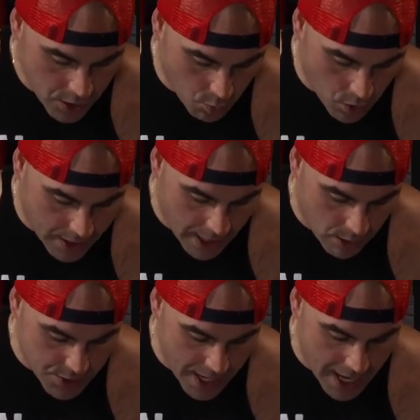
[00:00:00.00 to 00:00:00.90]
Your
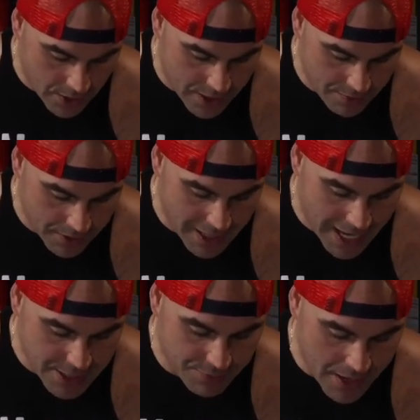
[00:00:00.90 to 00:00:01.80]
workout style giving
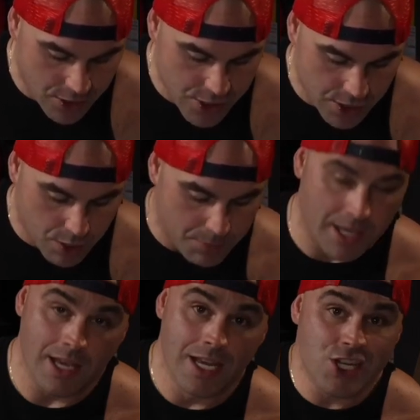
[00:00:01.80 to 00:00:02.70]
lots of energy to
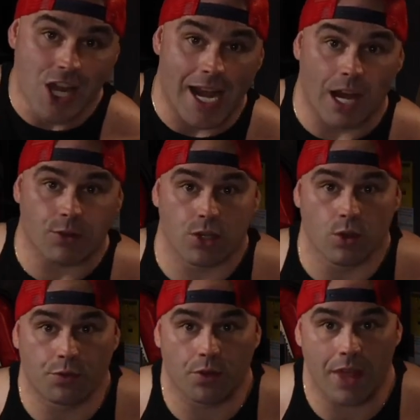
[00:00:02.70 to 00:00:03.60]
me. Shout out to
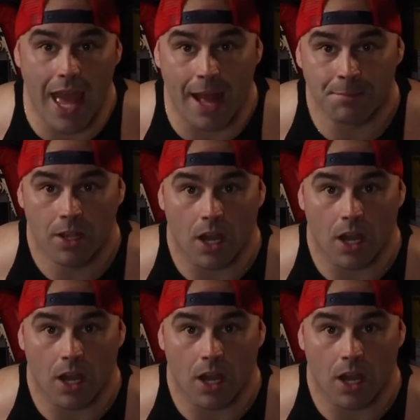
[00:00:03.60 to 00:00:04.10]
you for that.